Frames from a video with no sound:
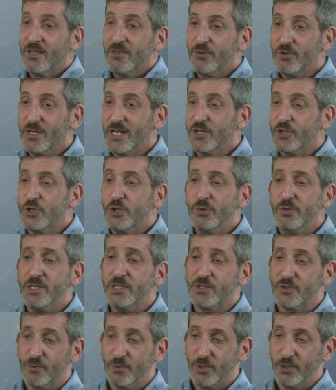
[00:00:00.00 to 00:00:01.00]
They're not too
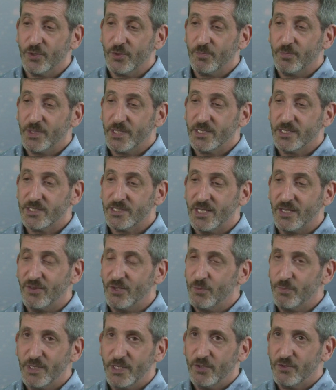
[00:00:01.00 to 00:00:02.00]
disordered, because then
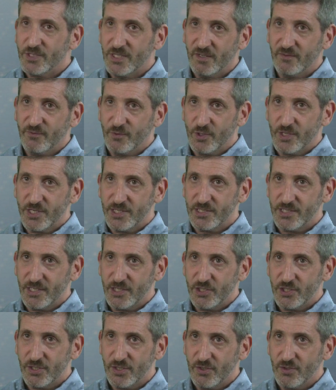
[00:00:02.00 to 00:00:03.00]
there'd be no
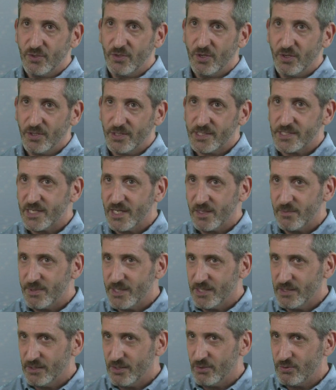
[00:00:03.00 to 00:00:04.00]
self-organization at all. It's got to
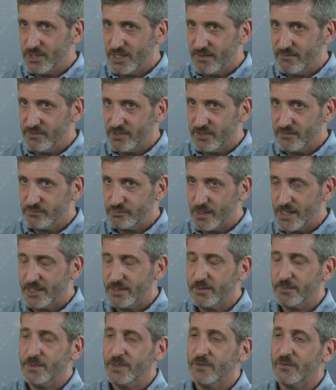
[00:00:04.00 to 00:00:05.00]
be a low level of
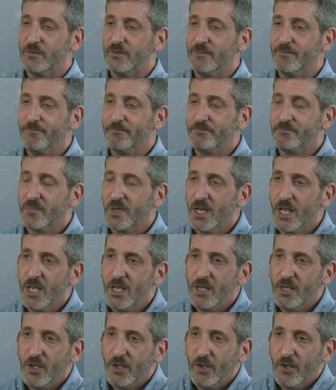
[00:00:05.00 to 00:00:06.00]
randomness.
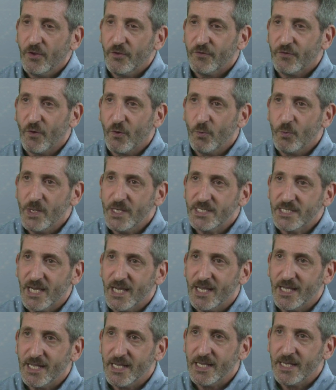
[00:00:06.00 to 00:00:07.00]
So we
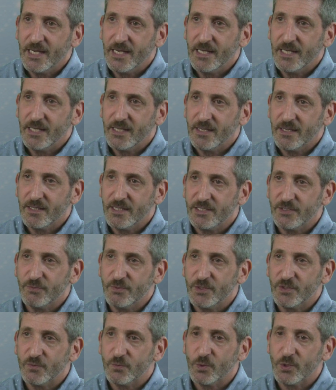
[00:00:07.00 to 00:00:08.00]
tied, this
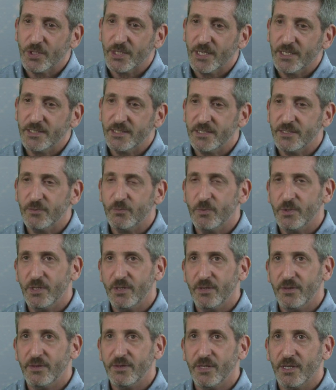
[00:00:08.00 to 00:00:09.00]
was work I did
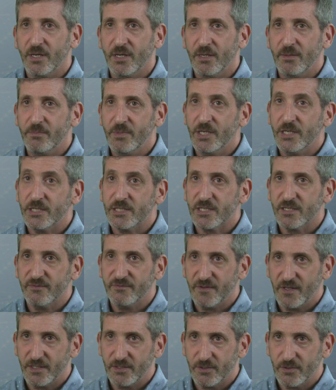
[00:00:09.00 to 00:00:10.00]
with Menas
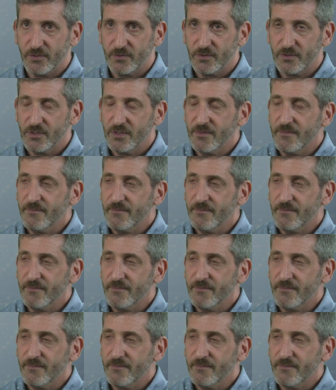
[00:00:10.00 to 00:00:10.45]
Kafatos.